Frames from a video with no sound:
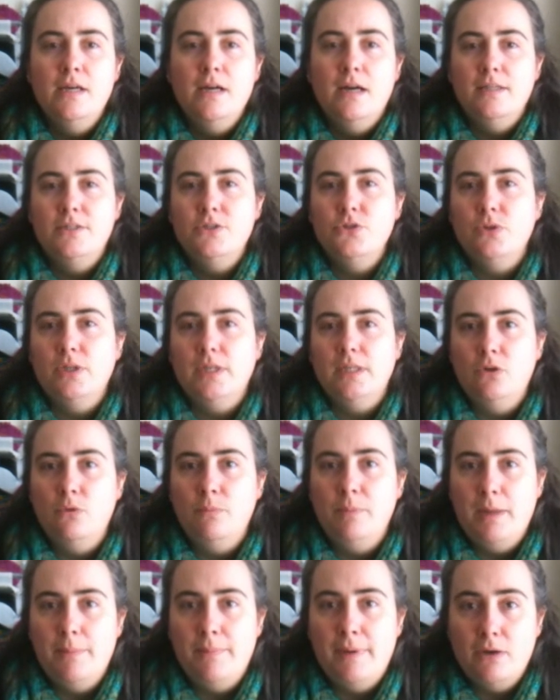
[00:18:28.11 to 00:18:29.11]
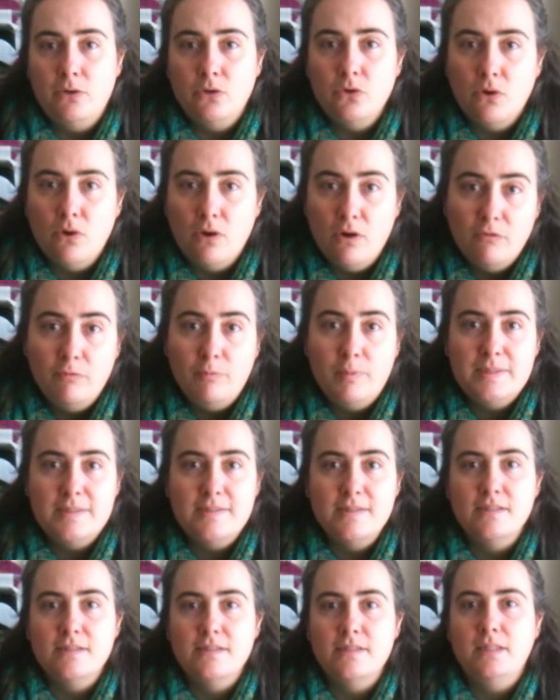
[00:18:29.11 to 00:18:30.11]
I talk a little bit about craft
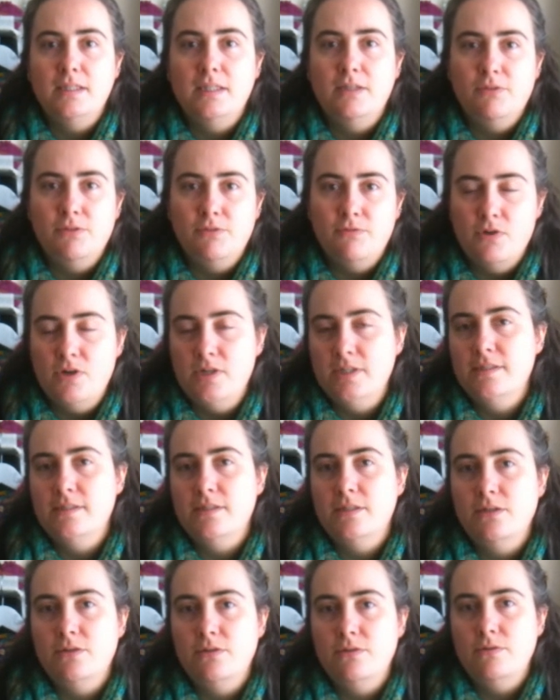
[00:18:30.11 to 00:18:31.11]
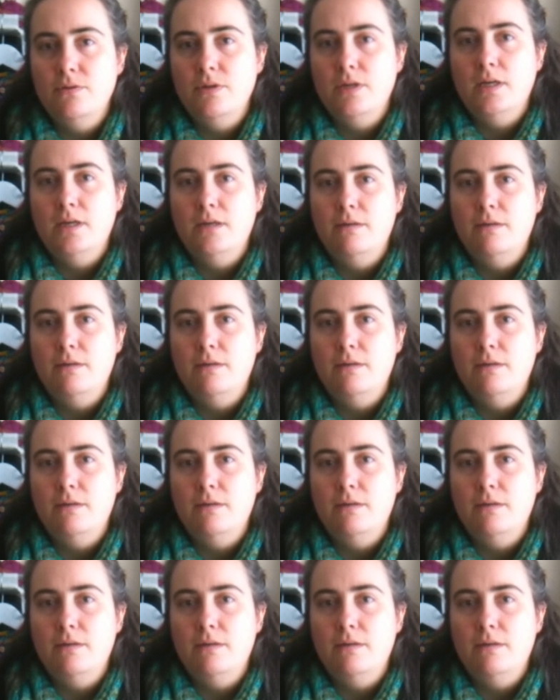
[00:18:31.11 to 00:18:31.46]
business and give advice to